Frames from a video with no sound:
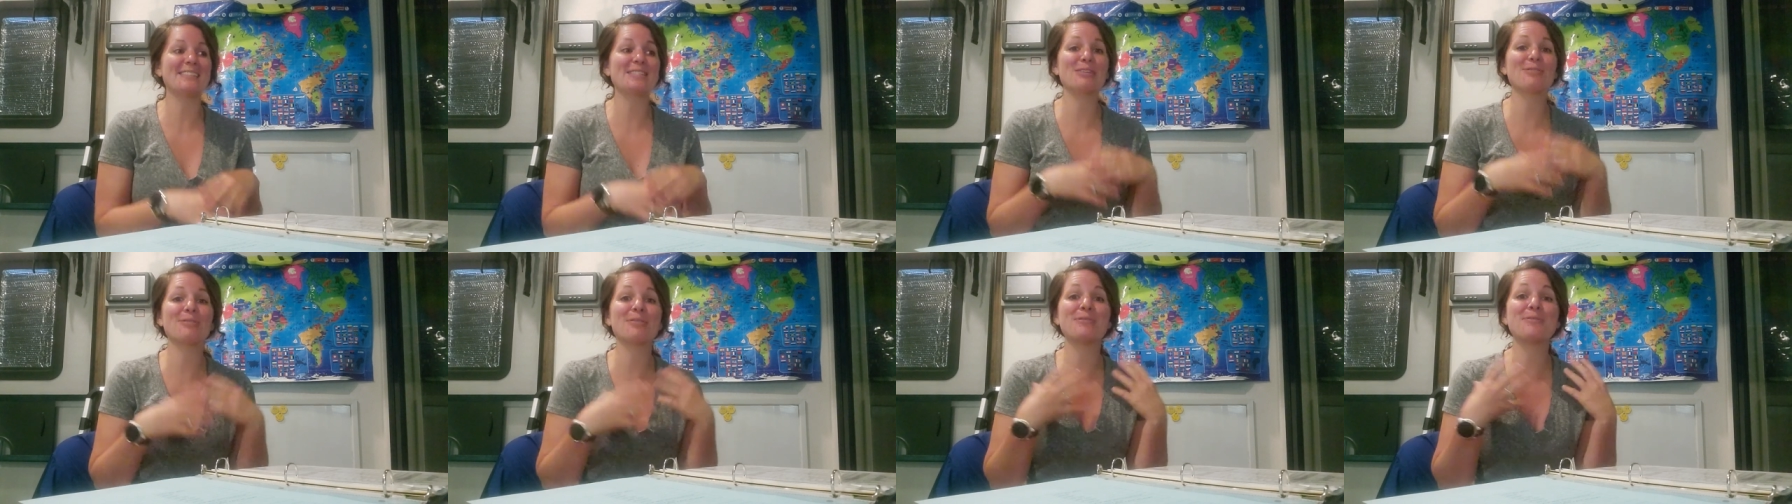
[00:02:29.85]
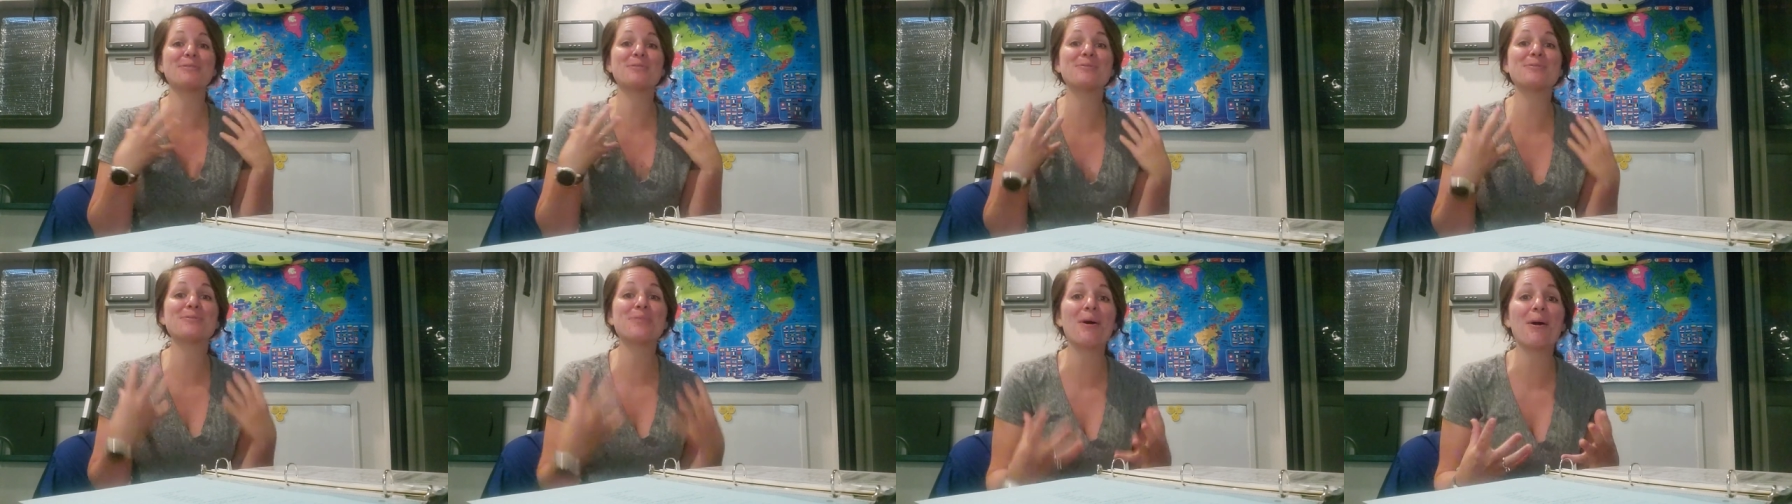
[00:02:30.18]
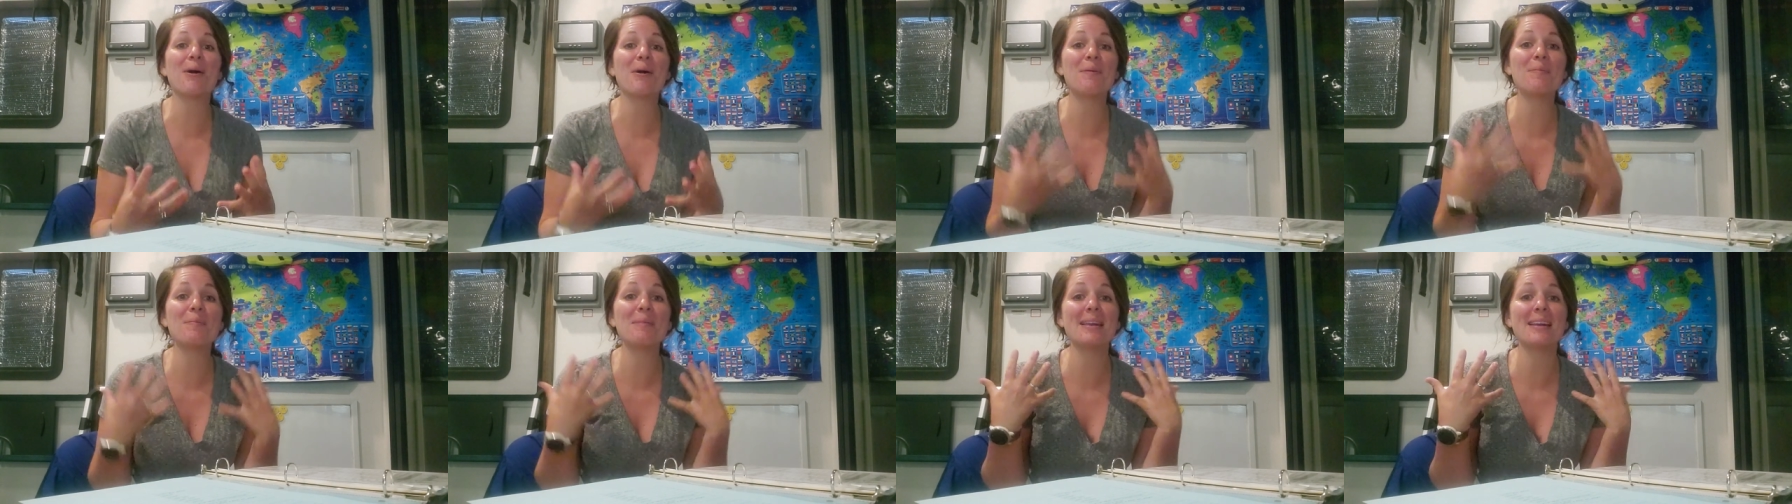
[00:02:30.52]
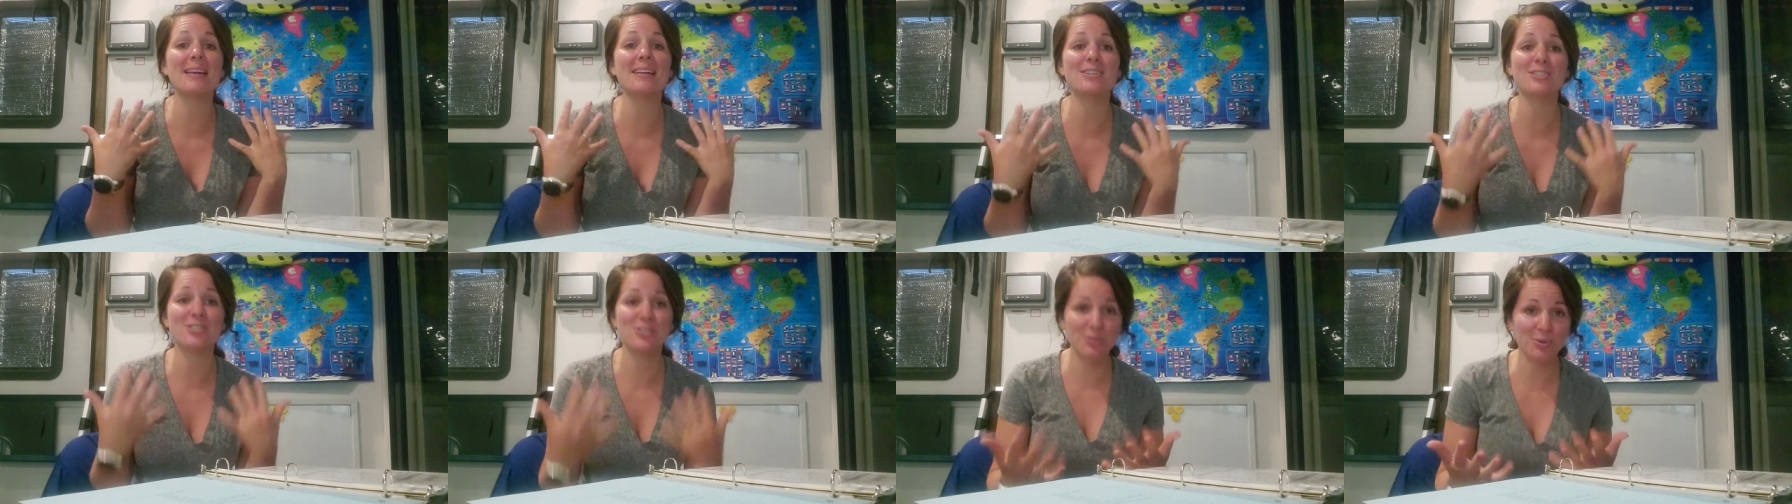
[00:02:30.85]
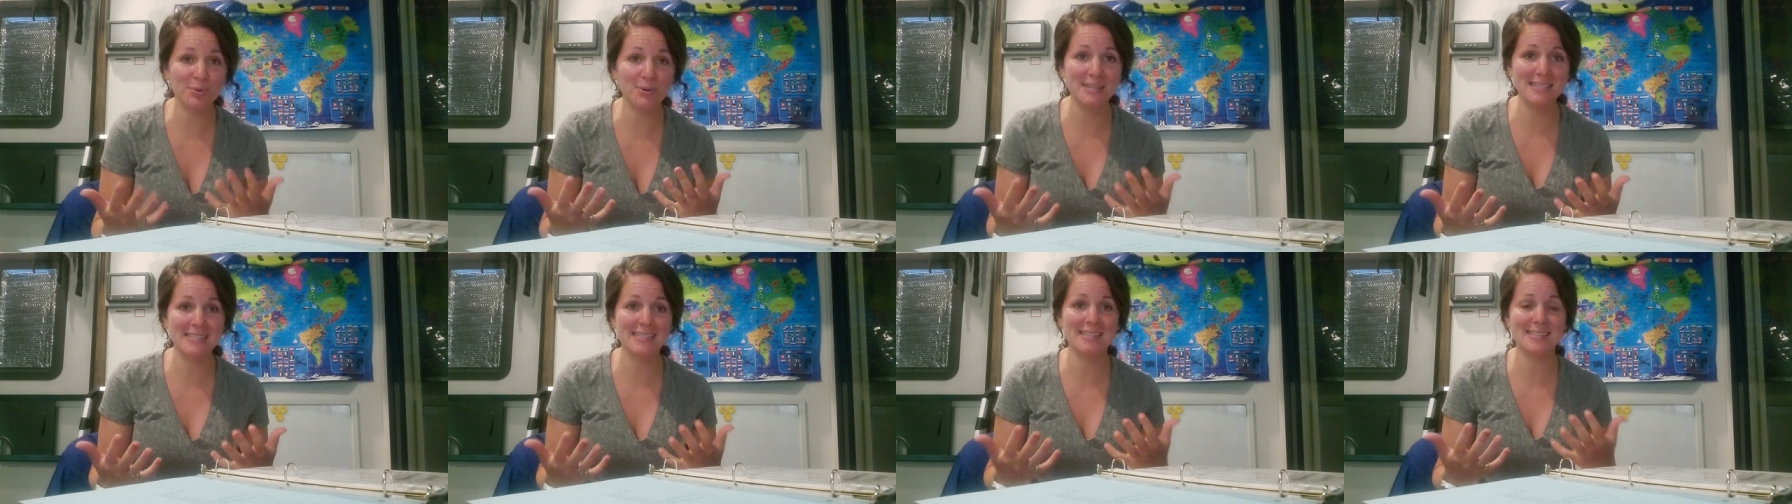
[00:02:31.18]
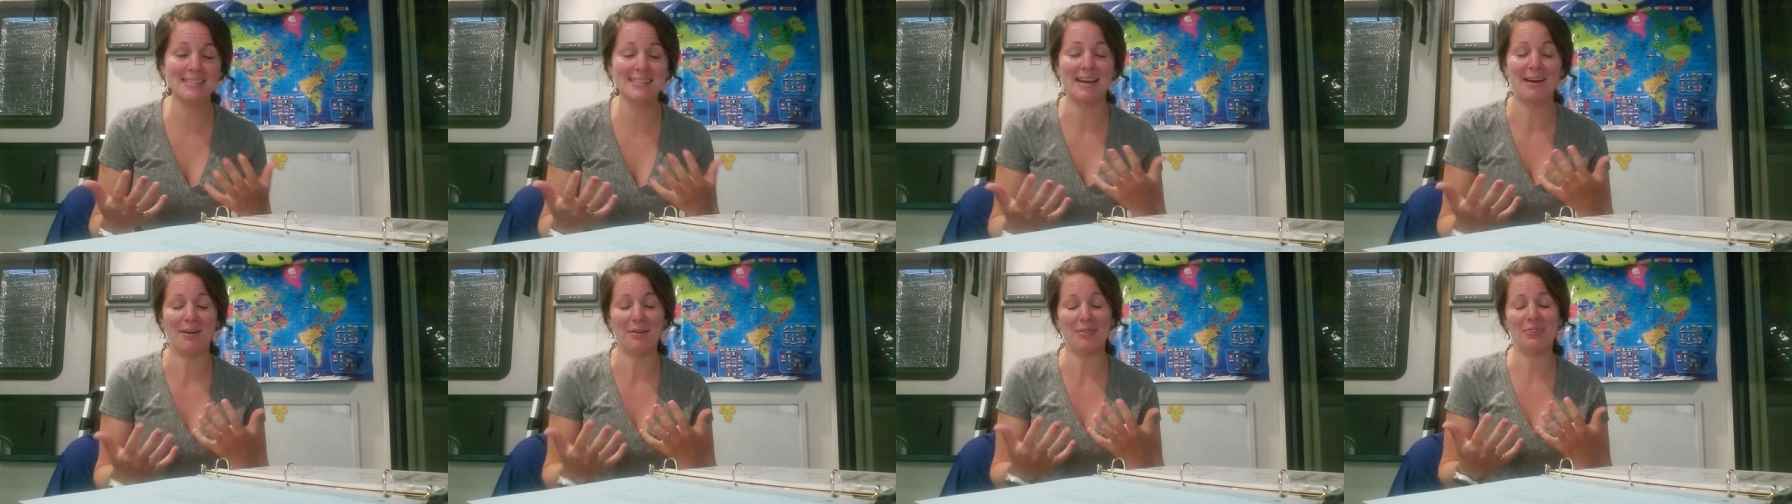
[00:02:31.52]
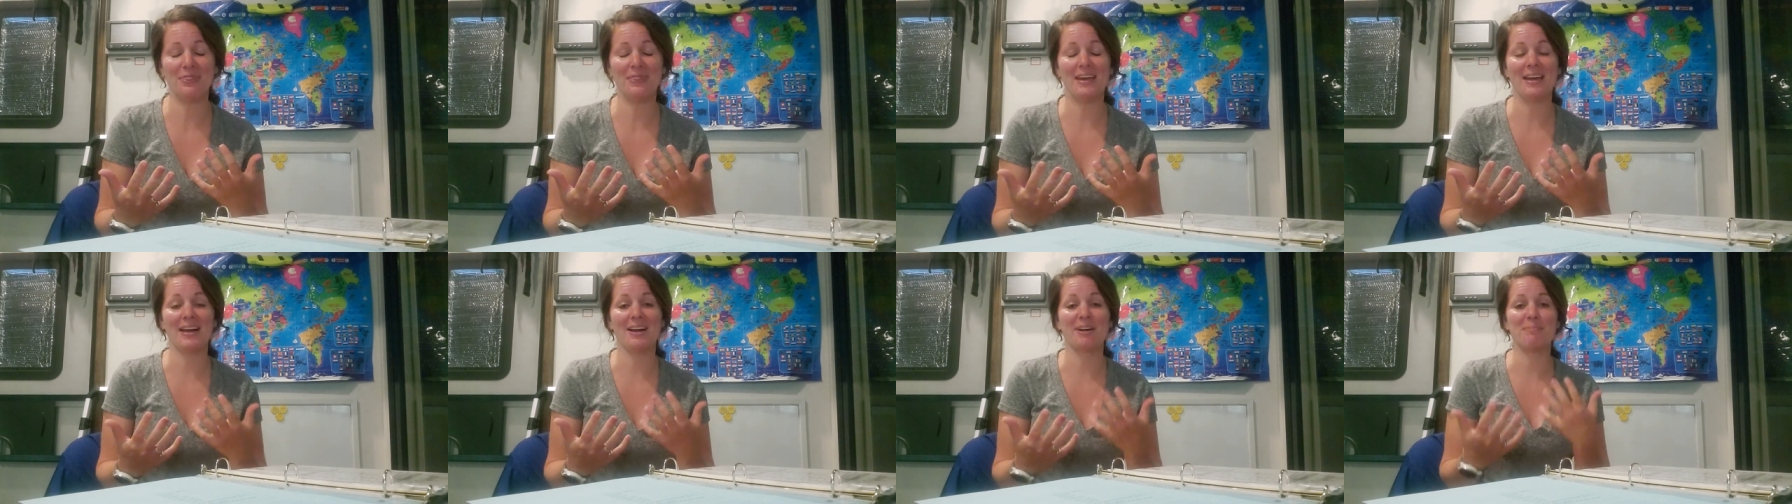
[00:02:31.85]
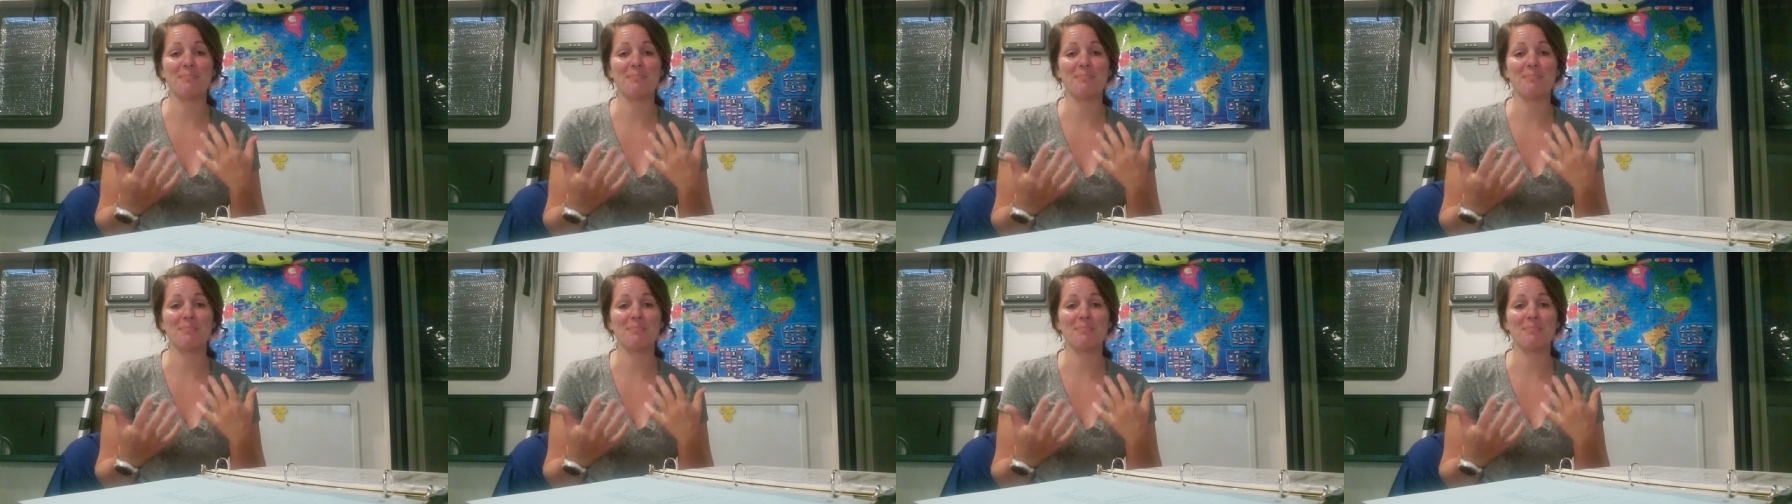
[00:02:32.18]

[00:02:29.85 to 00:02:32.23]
there are so many choices out there.